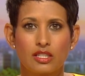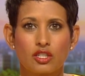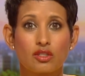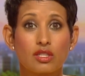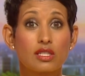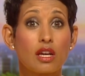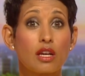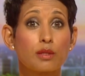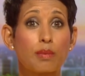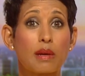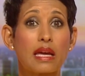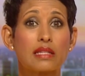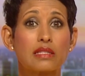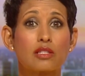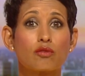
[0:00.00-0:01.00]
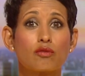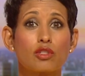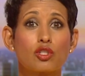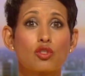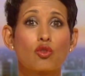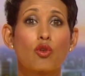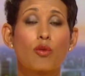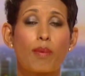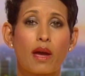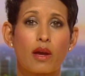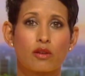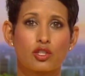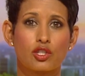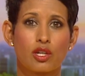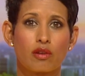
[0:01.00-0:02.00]
She'll discuss plans to restore
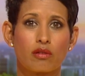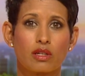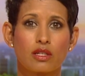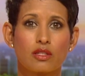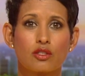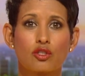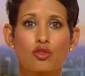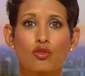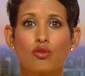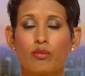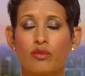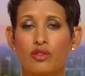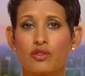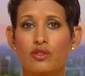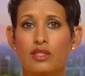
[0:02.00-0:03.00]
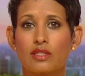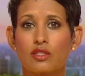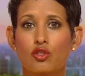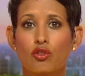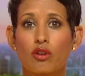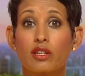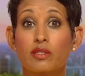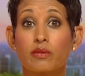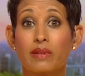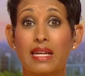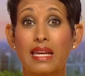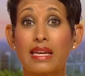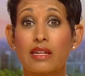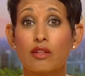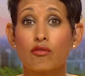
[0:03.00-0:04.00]
power sharing at Stormont and try to
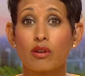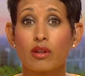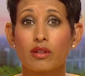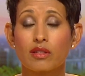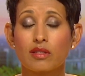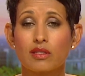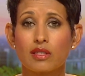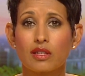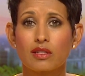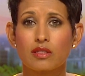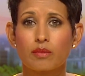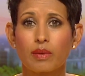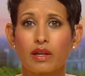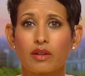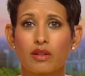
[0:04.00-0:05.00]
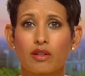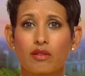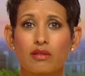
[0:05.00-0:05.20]
allay growing concerns about